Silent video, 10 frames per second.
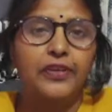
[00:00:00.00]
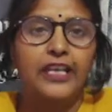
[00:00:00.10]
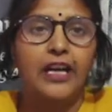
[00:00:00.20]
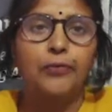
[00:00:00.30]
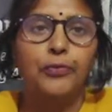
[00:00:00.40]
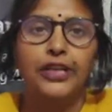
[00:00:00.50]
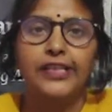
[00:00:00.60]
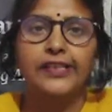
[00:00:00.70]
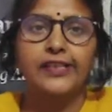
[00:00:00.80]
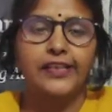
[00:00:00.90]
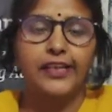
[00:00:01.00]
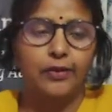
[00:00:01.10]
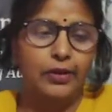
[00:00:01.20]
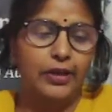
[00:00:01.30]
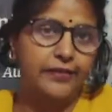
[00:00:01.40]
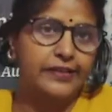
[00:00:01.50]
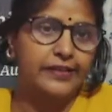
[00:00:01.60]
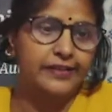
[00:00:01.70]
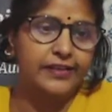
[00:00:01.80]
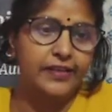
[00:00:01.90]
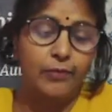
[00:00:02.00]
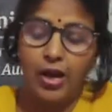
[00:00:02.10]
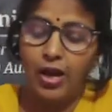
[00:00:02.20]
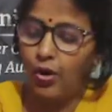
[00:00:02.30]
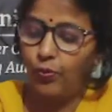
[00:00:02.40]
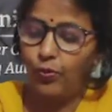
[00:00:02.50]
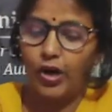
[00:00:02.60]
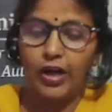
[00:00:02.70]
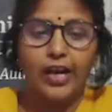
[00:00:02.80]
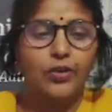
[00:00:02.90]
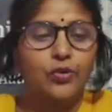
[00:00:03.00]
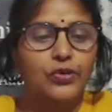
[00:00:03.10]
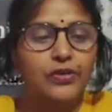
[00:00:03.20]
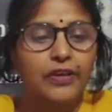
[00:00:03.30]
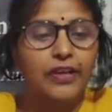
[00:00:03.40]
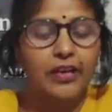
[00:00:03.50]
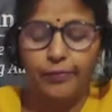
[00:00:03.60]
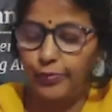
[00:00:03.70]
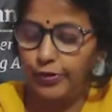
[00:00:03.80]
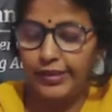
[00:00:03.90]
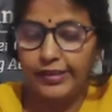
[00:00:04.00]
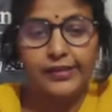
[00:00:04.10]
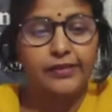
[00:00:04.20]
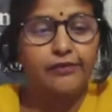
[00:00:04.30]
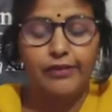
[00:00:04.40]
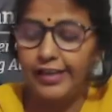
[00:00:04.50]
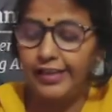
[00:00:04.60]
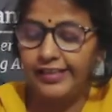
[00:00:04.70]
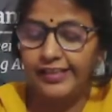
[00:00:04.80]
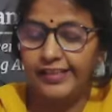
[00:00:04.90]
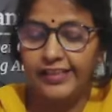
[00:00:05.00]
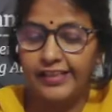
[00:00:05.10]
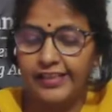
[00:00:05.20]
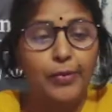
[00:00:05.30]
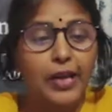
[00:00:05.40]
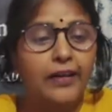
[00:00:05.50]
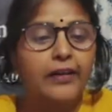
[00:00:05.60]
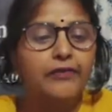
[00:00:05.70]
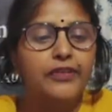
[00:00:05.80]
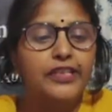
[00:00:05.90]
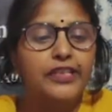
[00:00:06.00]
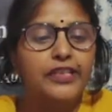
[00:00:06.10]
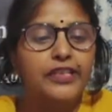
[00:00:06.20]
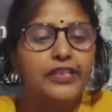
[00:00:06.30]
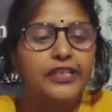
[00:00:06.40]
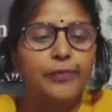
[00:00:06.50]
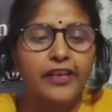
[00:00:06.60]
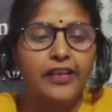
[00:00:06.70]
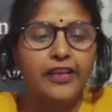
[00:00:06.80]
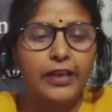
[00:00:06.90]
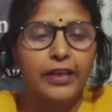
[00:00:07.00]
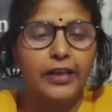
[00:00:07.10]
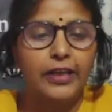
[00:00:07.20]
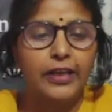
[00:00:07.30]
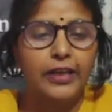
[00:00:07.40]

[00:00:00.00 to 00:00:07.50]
components in circulatory system. What are those three components? One is the blood, which is being circulated,